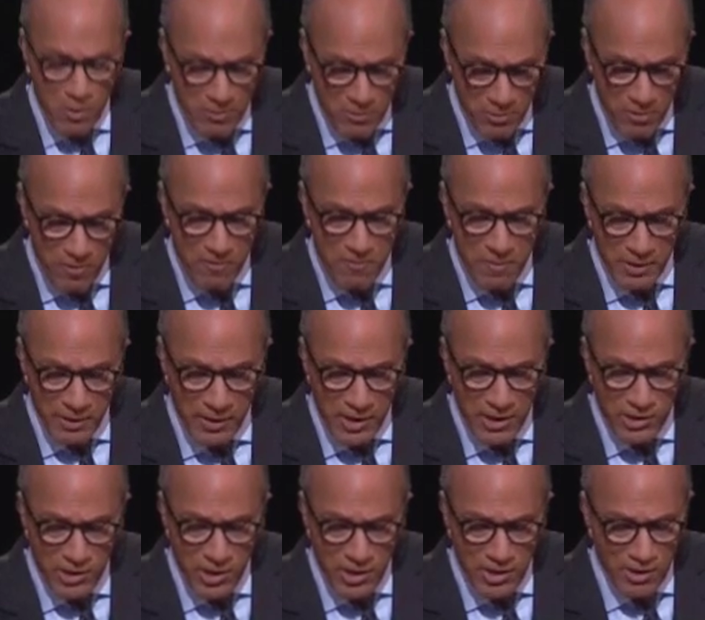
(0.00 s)
improve
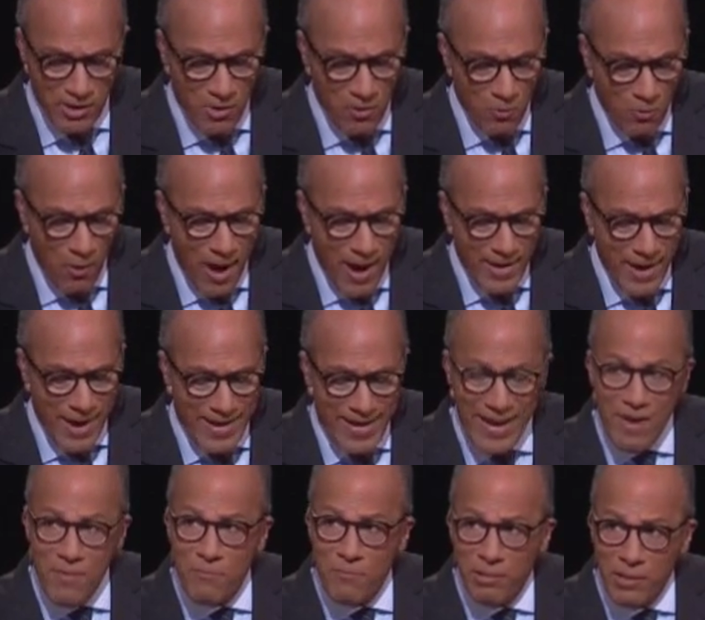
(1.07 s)
policing, to go right at
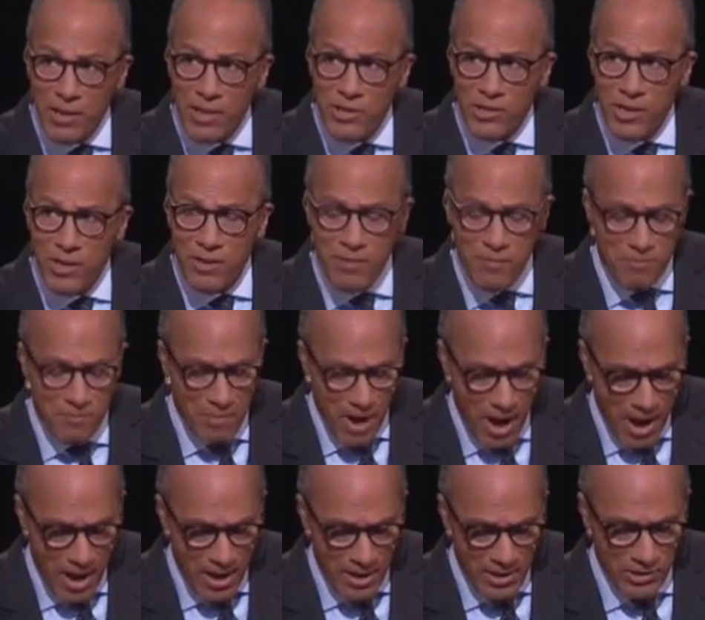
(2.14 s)
implicit
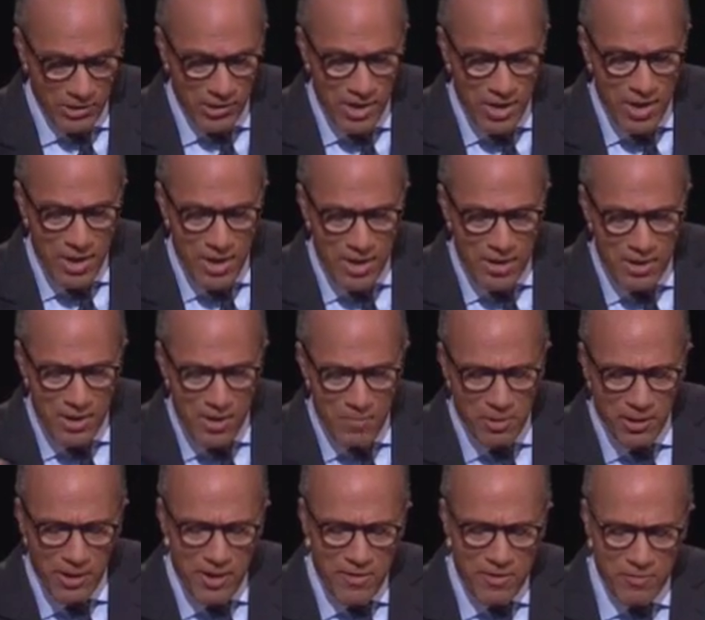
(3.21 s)
bias. Do you
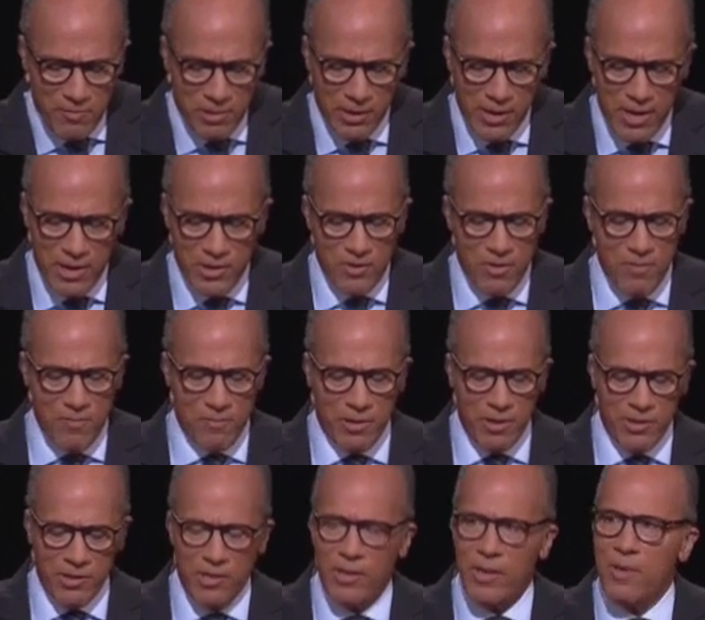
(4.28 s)
believe that police are
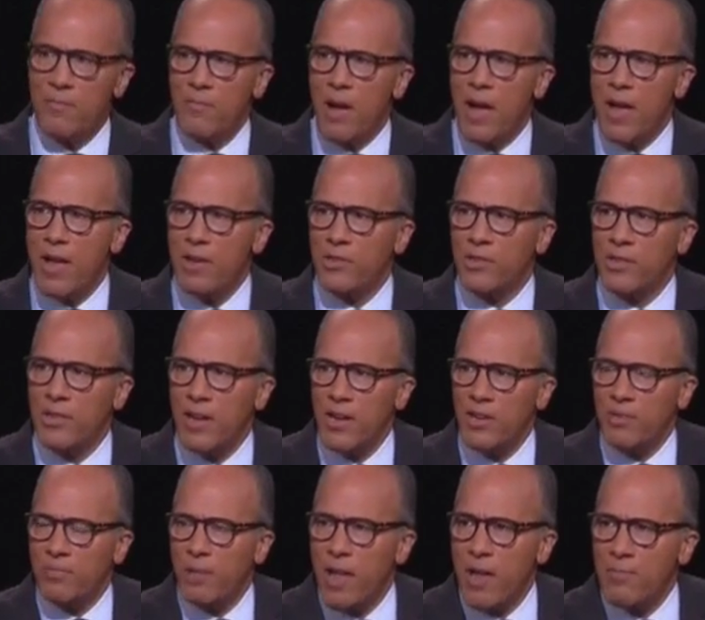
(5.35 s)
implicitly biased
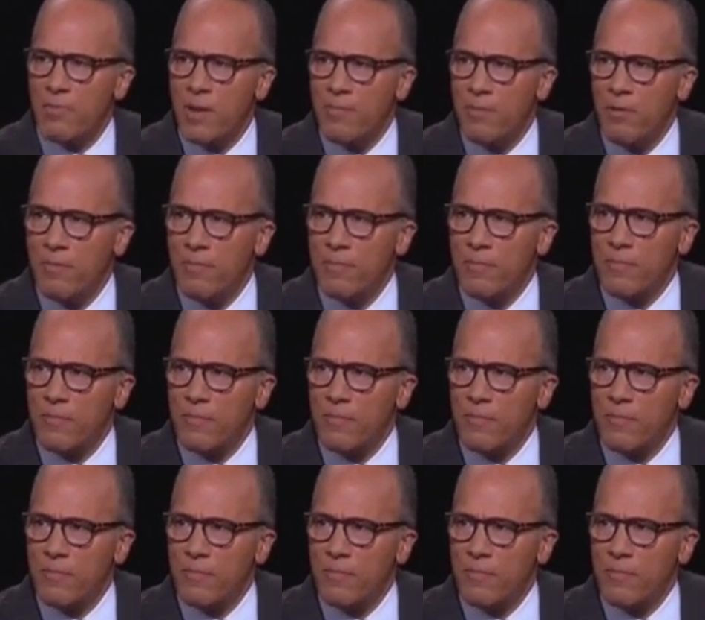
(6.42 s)
against black people?